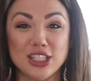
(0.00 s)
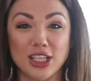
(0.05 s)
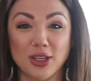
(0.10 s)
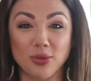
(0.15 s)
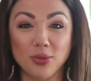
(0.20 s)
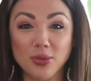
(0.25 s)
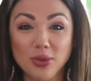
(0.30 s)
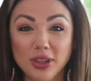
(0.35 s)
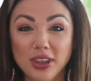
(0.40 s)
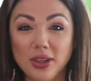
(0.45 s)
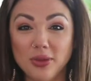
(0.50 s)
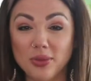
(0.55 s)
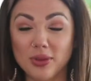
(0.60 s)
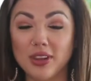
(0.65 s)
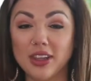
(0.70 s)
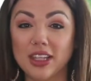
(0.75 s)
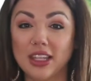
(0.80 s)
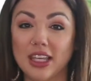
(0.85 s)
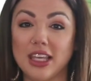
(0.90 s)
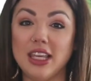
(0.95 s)
a
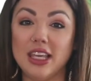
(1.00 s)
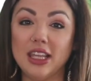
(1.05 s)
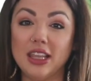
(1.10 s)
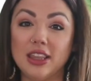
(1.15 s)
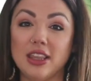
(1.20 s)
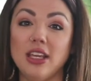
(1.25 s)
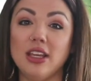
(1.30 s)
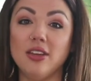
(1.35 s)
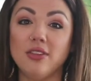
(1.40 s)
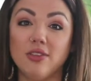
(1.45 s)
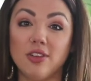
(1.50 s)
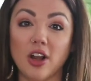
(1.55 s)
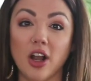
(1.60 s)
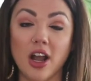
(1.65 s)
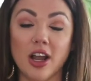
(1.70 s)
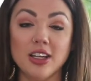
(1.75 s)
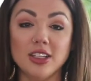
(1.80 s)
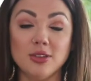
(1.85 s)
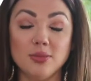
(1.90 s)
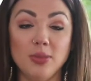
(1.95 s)
really key thing for
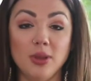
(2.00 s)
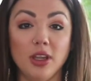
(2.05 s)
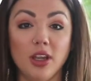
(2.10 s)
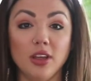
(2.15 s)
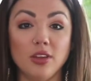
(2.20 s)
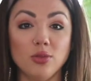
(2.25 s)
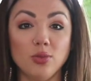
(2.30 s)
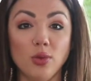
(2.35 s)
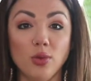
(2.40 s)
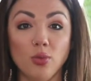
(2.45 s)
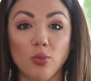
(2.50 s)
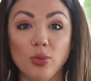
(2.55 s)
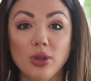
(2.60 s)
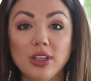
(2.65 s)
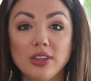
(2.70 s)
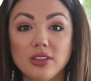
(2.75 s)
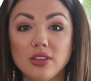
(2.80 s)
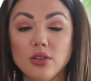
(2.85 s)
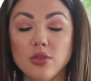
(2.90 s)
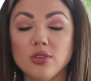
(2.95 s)
us, because when
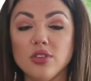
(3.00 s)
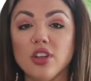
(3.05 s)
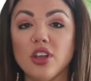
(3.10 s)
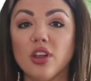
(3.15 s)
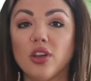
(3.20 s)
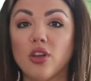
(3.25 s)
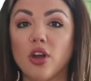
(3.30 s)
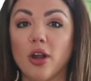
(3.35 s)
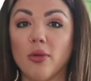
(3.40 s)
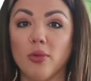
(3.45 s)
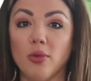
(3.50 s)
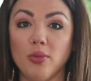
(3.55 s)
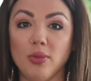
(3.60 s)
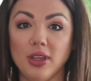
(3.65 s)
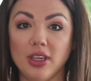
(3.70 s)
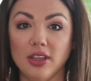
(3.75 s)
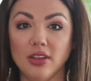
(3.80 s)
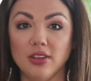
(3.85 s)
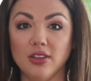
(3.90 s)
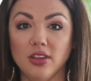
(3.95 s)
we snooze the alarm, when we
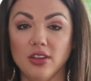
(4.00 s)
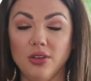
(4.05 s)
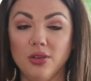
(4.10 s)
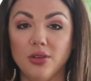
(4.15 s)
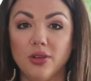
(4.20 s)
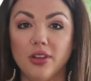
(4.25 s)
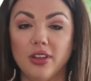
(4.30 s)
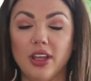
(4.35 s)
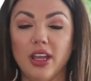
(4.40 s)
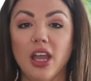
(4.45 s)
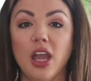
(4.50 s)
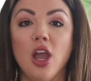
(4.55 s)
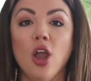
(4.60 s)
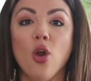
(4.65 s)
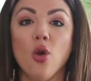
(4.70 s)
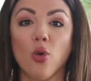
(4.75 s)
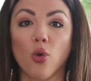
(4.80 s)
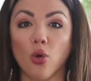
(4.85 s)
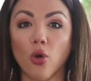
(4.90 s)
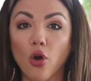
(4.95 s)
continually
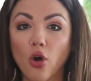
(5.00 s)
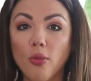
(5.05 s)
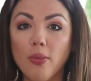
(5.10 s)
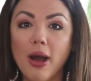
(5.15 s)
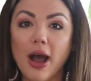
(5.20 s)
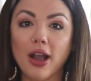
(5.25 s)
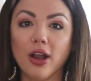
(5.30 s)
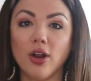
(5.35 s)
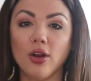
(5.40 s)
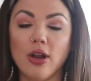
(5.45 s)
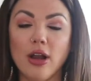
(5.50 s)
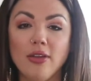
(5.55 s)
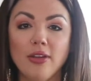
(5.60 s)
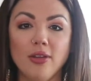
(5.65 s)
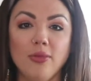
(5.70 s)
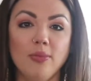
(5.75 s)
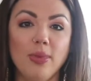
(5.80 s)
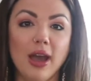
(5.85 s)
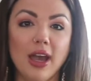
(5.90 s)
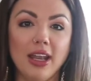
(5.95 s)
roll back around
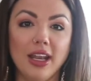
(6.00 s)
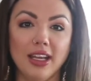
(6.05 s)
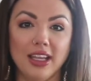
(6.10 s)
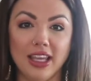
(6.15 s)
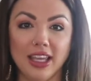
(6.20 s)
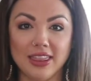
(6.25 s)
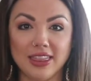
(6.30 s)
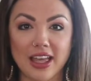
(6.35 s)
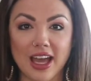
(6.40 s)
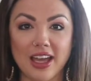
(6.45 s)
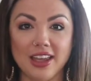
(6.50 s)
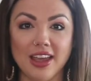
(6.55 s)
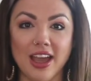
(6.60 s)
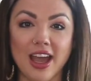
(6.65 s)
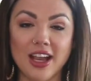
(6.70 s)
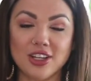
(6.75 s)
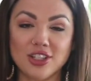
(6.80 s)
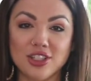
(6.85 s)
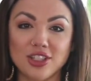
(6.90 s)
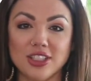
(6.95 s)
in bed and get that
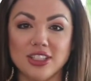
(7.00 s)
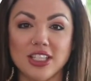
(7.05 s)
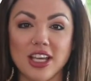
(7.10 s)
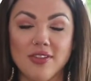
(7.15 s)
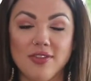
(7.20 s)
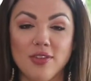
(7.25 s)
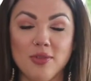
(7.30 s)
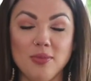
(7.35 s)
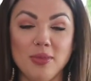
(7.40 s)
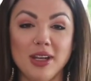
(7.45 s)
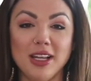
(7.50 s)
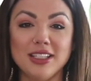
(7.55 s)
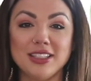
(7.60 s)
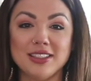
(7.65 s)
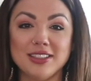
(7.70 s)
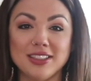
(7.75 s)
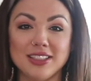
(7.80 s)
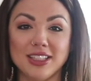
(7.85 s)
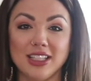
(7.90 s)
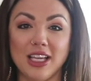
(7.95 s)
extra 7 minutes
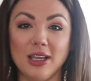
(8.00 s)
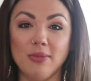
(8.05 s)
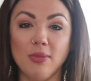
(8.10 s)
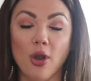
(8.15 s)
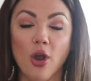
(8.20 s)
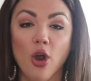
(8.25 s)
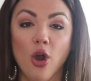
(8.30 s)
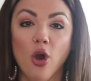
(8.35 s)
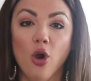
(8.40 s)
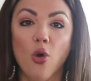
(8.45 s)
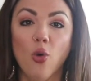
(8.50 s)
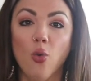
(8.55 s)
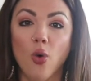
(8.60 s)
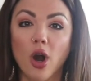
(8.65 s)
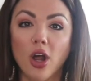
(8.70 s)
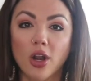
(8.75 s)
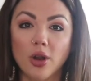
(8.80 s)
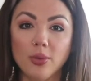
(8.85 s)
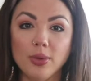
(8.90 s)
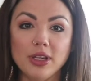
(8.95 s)
of sleep,
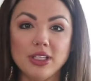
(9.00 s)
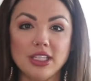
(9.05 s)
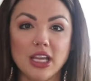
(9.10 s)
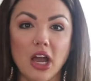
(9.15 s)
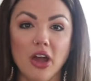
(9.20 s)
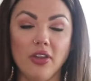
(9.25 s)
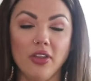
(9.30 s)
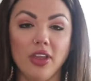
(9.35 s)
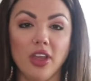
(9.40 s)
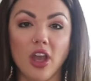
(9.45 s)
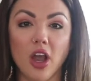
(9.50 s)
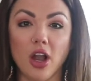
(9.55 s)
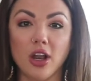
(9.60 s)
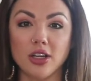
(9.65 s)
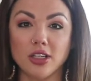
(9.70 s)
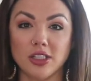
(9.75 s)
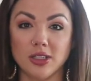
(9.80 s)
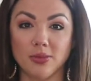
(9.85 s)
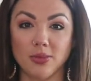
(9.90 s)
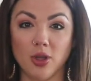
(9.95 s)
what are we telling
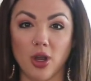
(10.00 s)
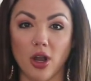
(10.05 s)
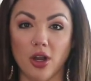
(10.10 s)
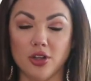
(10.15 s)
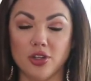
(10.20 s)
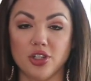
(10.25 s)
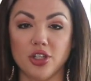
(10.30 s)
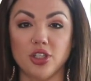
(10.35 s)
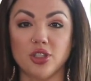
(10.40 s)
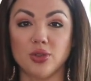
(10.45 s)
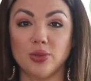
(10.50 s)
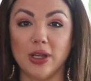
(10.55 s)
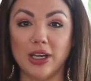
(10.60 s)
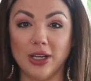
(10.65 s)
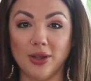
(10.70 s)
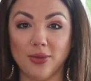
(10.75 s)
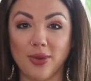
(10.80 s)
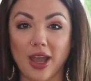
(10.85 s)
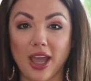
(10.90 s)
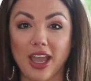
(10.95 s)
our subconscious
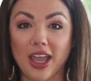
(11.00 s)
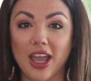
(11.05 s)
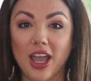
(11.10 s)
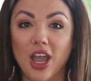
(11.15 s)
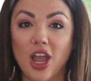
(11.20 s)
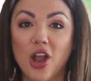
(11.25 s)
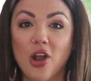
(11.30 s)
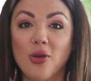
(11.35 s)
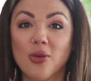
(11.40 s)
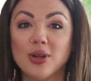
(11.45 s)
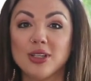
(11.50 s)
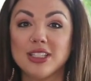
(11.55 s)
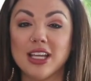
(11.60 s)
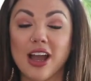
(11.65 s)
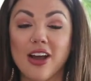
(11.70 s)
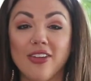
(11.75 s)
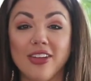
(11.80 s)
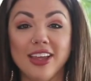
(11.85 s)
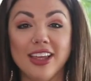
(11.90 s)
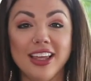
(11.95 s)
right away? We're
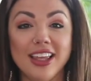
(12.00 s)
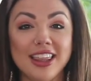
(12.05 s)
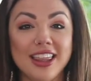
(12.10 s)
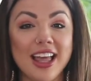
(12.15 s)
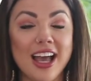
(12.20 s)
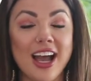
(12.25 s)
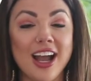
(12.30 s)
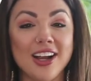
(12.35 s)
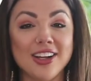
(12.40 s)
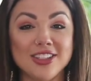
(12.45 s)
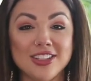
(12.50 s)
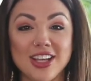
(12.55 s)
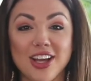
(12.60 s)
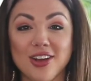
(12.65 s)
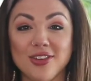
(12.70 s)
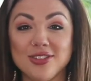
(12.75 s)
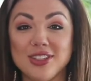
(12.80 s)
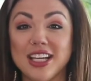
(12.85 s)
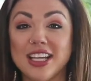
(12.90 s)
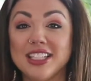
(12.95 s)
telling
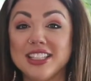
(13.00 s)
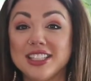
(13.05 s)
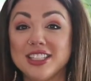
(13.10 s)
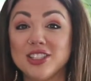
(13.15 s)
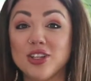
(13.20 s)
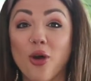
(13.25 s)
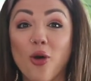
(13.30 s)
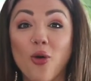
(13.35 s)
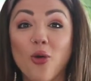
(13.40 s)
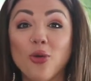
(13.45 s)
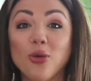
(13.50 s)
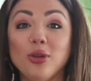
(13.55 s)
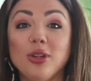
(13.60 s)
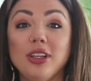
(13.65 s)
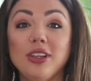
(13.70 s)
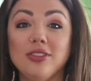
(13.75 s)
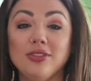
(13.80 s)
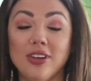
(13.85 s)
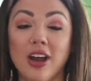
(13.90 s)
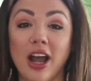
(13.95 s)
ourselves it's
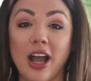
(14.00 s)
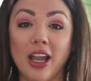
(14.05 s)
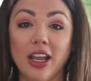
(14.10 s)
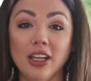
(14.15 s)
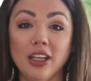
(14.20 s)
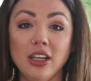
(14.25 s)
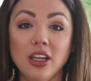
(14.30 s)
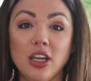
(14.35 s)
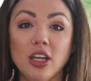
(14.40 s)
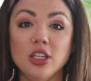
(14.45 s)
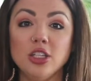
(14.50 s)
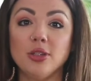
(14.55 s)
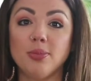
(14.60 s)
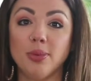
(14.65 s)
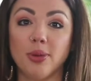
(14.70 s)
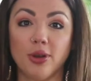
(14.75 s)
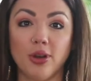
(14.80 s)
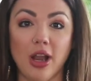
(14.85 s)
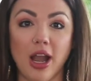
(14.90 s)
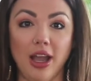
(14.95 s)
totally fine to
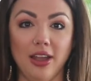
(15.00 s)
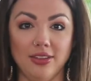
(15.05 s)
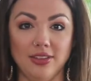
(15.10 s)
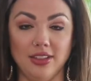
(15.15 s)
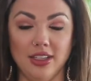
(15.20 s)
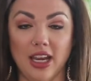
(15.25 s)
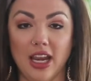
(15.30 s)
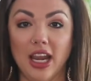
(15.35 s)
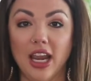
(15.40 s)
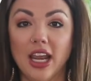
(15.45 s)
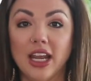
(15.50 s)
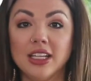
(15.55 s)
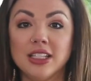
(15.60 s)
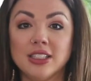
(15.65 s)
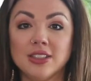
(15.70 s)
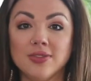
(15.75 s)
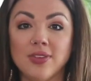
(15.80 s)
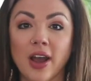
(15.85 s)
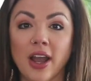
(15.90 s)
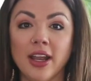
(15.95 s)
procrastinate.
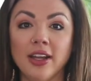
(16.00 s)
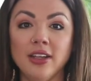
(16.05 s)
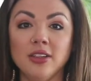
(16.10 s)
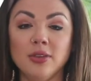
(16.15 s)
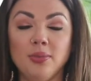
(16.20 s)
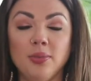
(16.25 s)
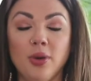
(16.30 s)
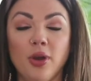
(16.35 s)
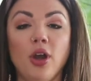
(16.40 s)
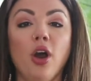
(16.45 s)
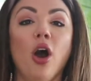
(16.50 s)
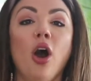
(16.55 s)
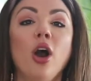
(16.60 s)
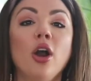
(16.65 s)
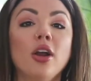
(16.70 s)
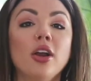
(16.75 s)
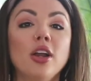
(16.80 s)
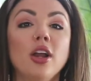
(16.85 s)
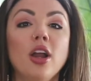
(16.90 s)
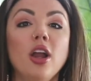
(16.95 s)
It's fine to put
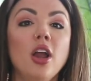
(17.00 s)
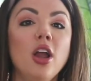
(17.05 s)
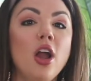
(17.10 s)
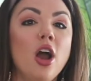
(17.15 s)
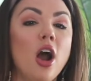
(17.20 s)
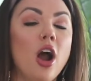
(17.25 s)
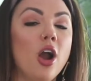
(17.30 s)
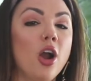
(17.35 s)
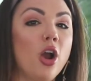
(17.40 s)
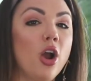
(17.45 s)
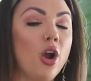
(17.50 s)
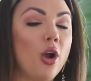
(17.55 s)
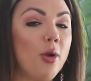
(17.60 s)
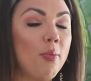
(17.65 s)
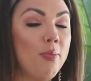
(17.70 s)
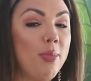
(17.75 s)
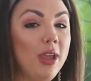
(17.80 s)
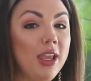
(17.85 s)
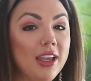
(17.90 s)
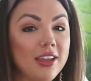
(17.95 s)
our
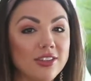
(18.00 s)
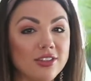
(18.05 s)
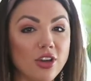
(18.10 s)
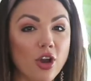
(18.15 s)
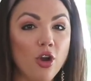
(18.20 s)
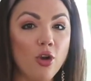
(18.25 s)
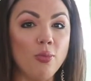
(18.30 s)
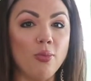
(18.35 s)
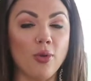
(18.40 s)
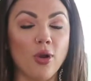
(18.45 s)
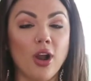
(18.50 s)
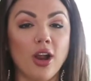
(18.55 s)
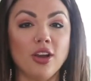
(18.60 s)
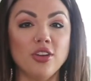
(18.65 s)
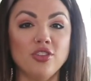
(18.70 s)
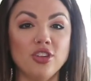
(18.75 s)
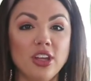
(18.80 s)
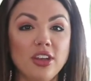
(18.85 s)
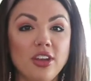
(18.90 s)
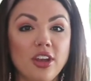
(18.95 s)
biggest hope or our
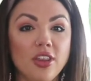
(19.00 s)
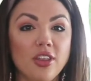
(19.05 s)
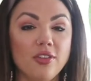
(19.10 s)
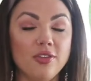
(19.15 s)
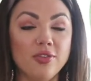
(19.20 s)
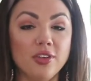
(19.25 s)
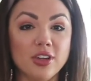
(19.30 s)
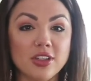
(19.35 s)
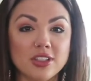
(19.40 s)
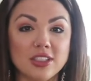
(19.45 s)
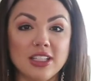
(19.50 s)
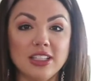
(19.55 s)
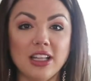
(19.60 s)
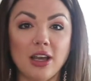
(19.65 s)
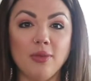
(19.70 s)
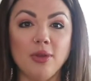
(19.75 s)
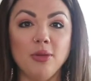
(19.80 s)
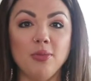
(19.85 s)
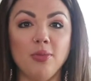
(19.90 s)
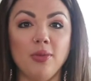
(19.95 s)
agenda, the first thing
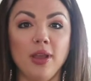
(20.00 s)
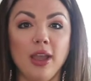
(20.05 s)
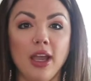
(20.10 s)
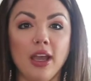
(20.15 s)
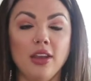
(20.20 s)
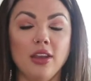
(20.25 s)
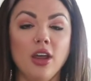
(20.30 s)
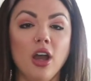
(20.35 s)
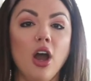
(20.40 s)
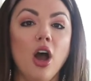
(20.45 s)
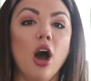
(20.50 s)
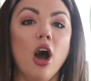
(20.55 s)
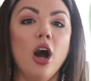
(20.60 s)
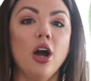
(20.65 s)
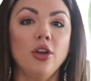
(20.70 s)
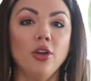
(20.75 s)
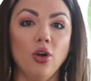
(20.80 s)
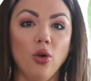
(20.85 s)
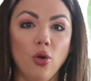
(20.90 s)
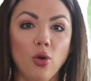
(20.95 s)
that we planned,
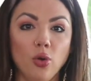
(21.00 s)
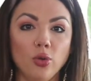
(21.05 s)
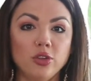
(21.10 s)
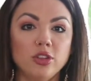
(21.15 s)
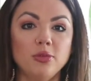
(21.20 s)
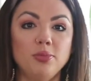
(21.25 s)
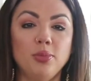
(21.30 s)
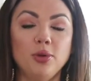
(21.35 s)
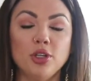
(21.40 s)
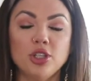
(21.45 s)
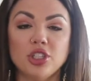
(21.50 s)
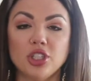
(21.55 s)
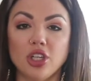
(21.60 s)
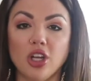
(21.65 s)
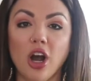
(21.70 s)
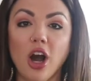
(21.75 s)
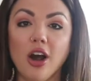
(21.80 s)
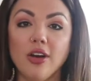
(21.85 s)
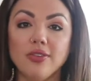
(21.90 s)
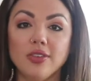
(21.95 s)
on hold, to push it
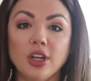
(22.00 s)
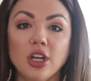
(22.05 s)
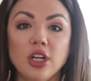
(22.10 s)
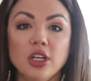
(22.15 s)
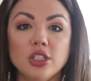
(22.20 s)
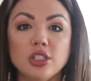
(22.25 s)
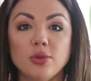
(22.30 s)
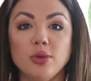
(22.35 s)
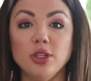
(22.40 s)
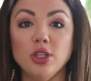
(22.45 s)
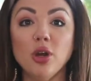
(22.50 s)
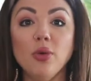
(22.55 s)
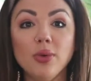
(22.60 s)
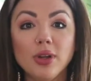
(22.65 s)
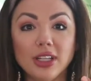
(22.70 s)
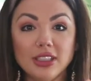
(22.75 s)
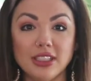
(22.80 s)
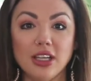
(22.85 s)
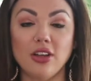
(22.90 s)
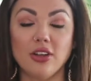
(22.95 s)
off. So we don't
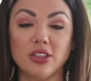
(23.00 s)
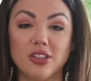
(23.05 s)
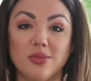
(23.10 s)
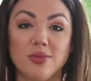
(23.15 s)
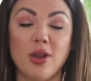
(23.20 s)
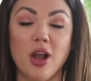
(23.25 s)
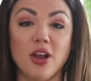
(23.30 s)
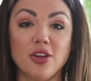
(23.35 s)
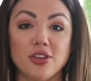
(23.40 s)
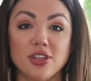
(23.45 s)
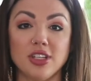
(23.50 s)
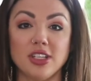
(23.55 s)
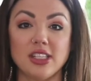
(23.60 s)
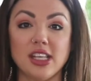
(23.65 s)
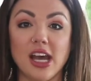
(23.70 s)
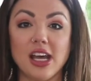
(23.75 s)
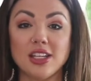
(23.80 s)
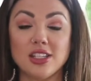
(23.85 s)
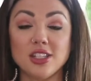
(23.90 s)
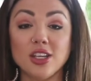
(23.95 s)
want to tell our subconscious
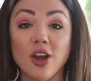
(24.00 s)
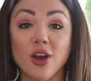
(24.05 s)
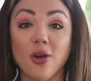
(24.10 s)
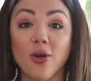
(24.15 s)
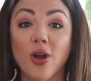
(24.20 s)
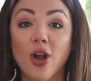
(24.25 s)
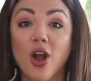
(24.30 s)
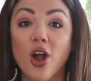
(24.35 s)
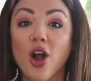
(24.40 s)
that. So